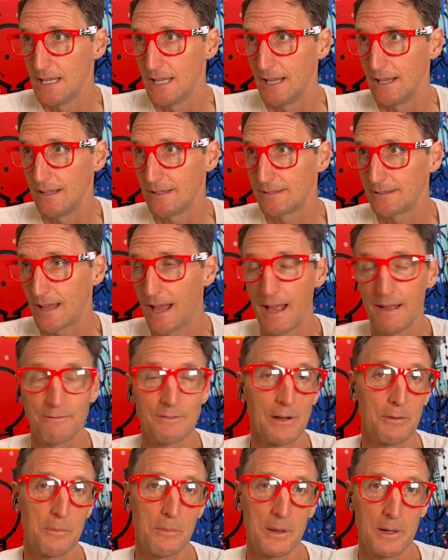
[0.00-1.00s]
it's, I've
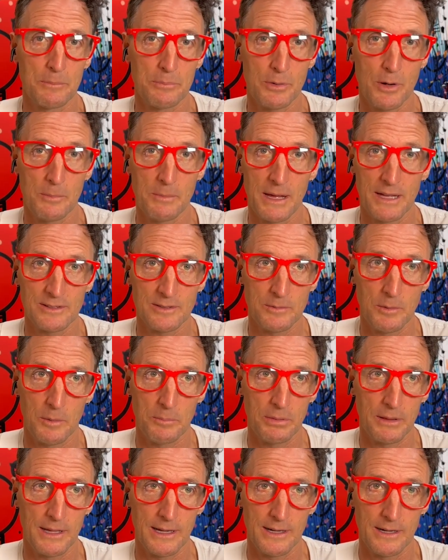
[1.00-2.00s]
never been a pro basketball
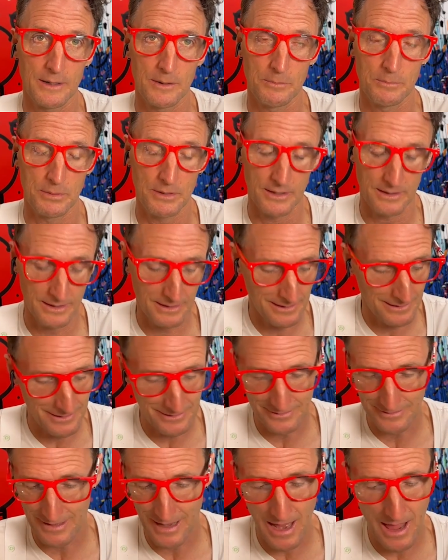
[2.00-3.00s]
player, but
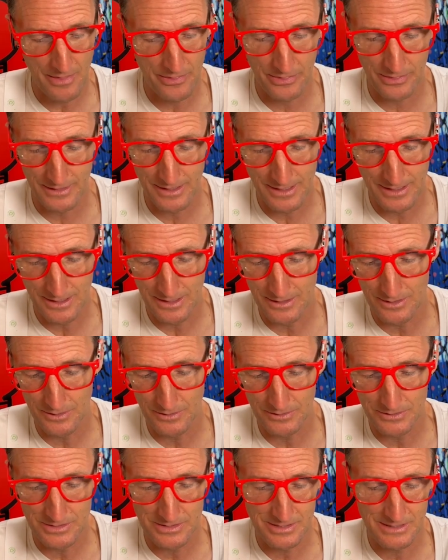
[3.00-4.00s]
as an athlete, you know,
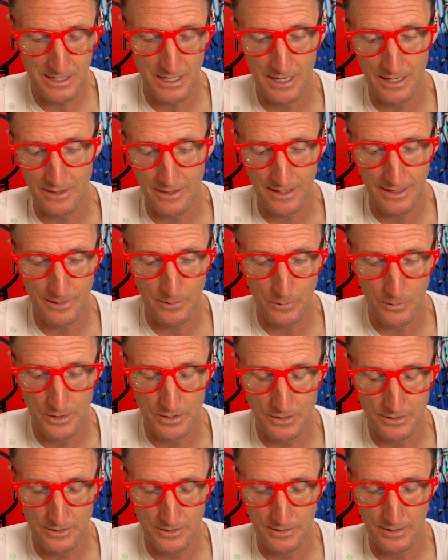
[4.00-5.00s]
it's just kind of like
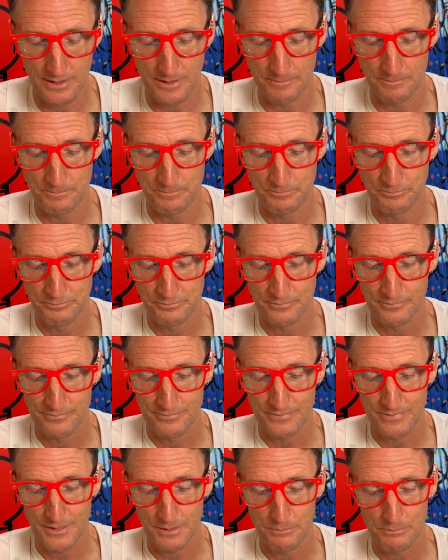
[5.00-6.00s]
when you're um,
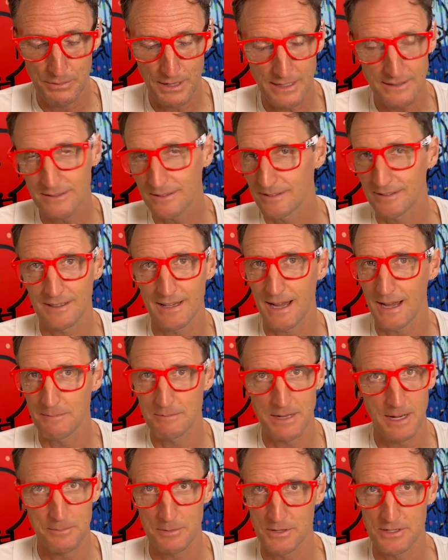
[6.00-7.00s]
practice and game
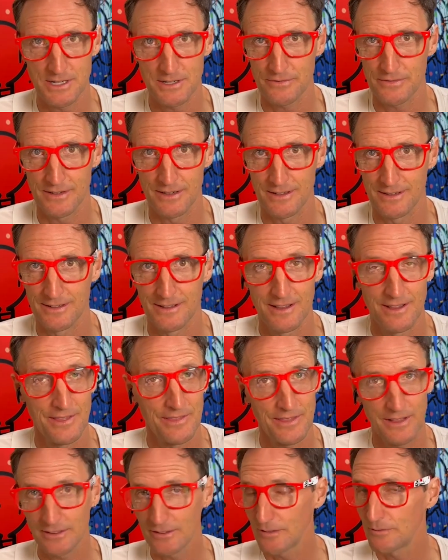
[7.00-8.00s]
time are different.
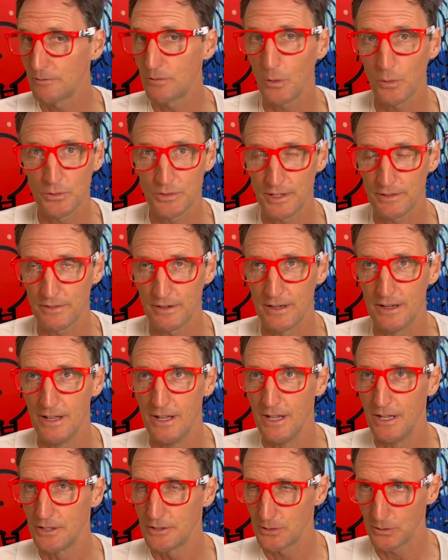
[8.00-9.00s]
Things unfold different.
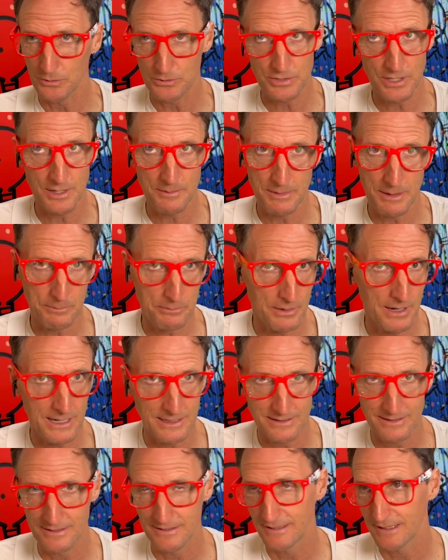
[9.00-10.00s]
Don't try to make
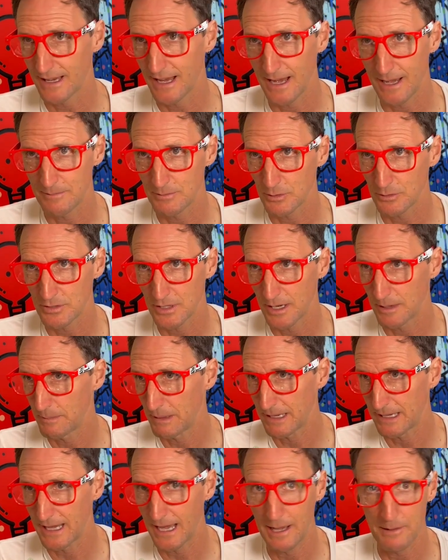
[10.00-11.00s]
practice the game. Don't try to
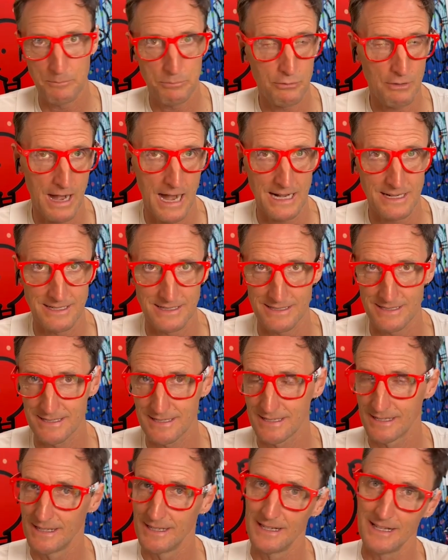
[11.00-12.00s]
make game practice.